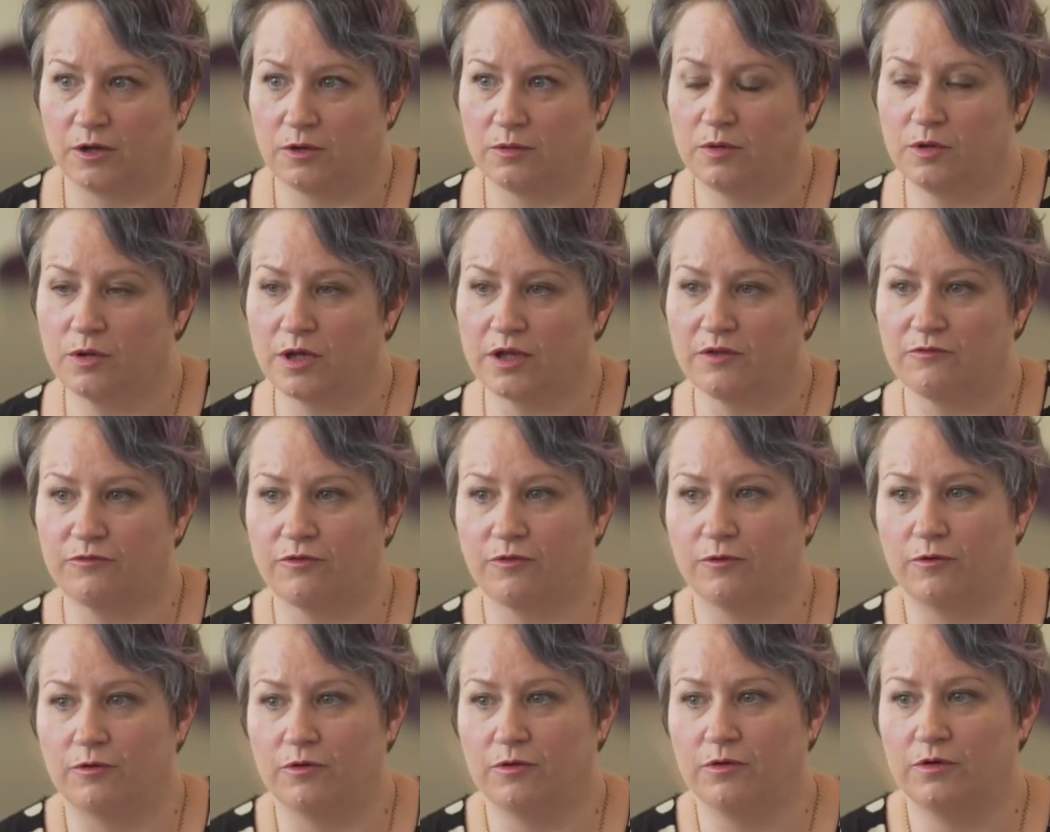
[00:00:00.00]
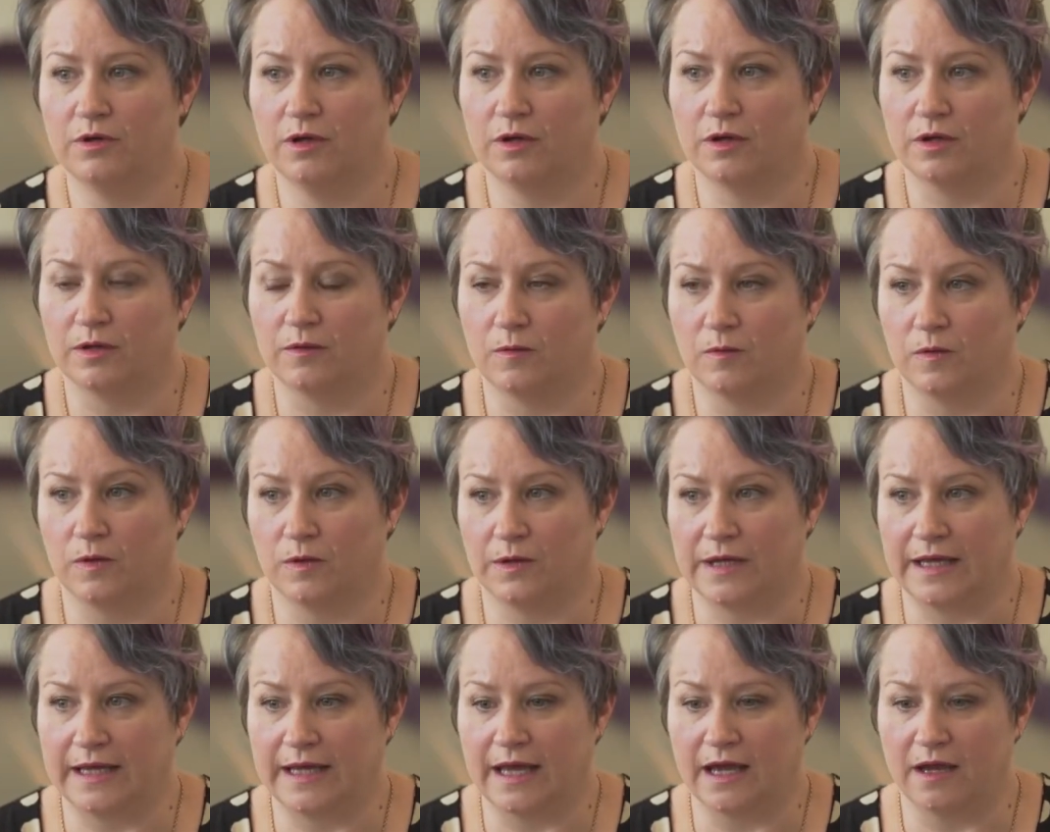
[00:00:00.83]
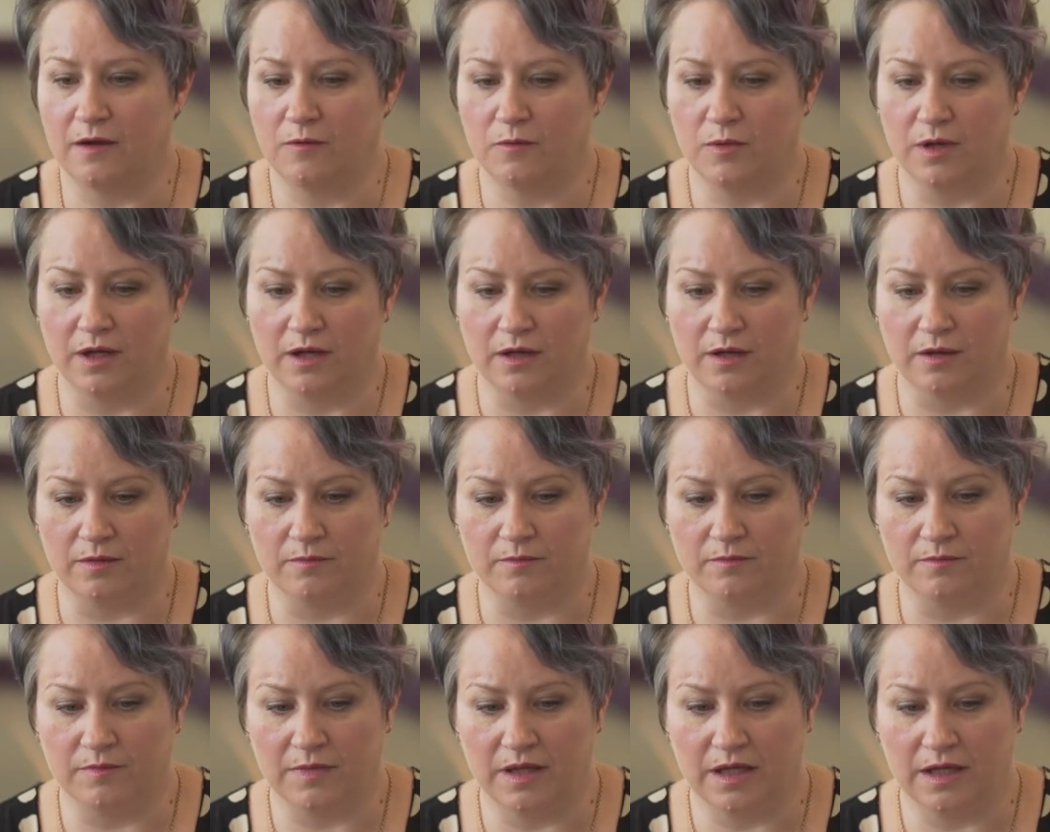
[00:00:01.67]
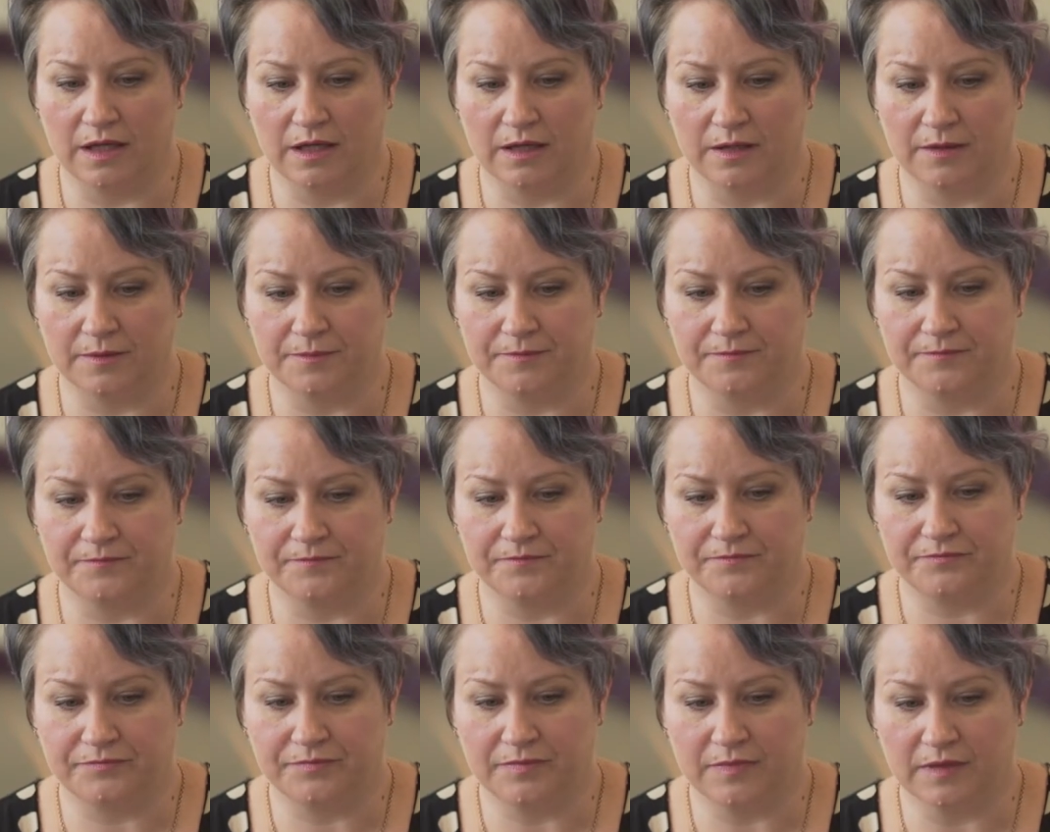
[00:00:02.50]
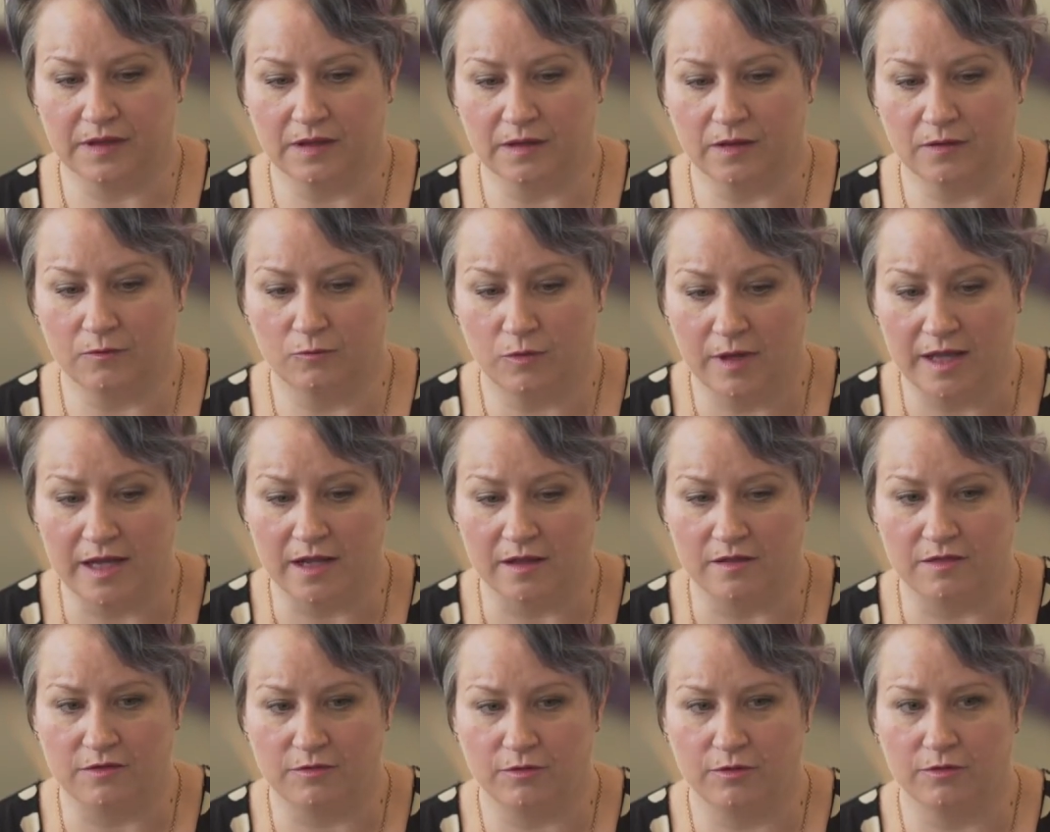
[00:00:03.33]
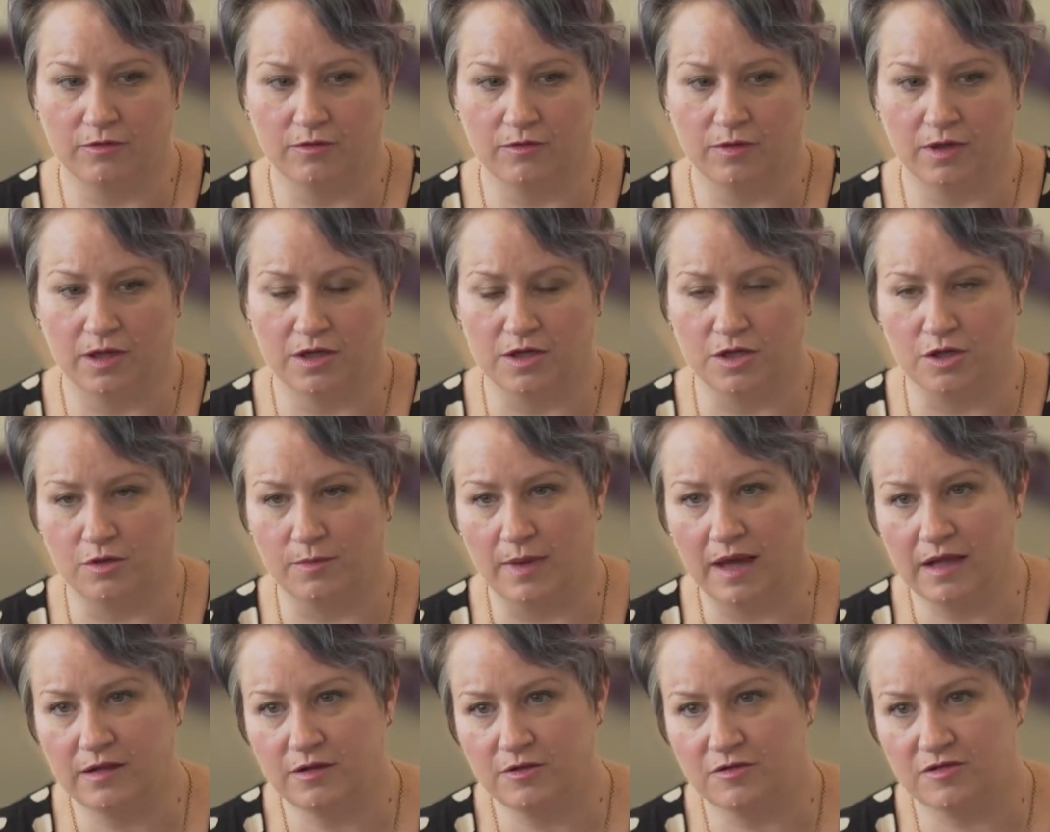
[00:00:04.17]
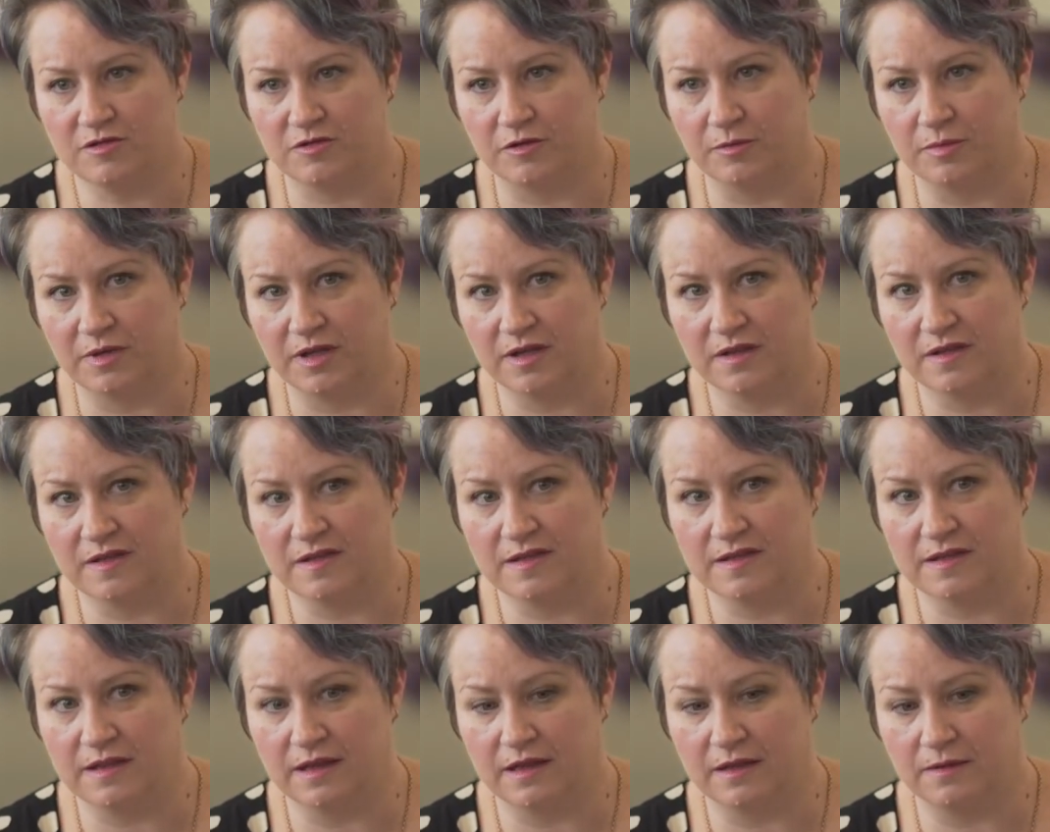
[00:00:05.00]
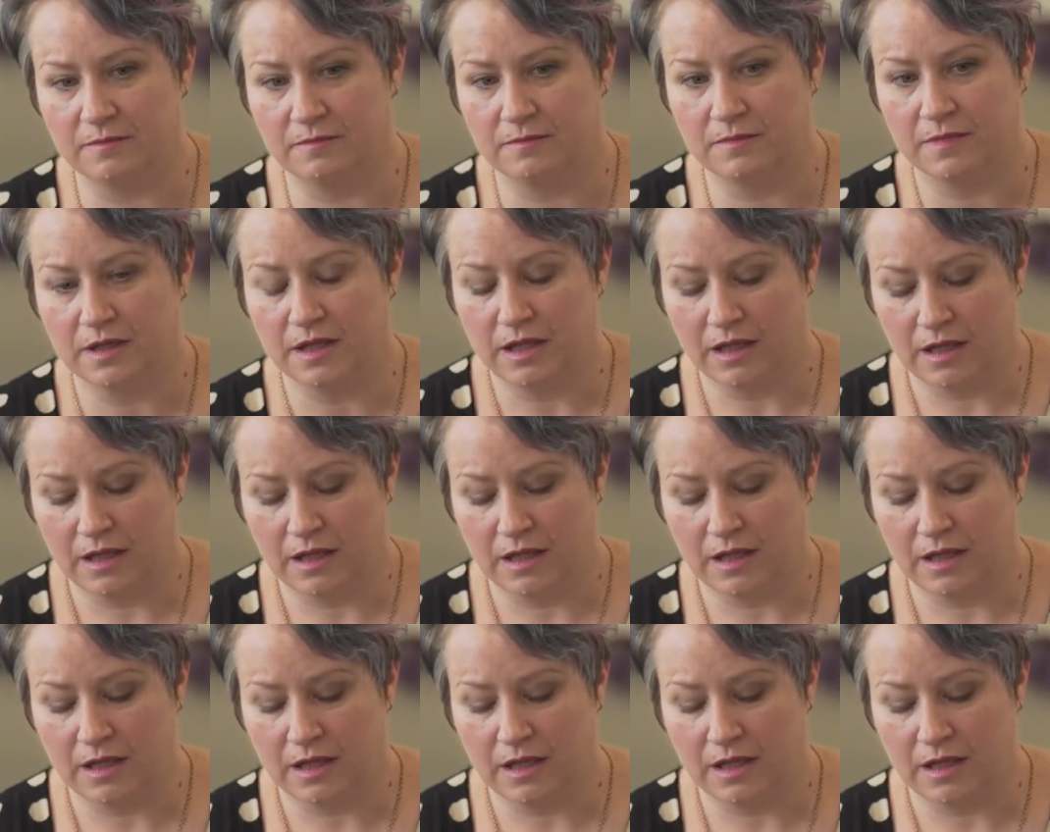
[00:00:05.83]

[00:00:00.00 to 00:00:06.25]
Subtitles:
looking for or looking at when I'm reading through a new manuscript is, how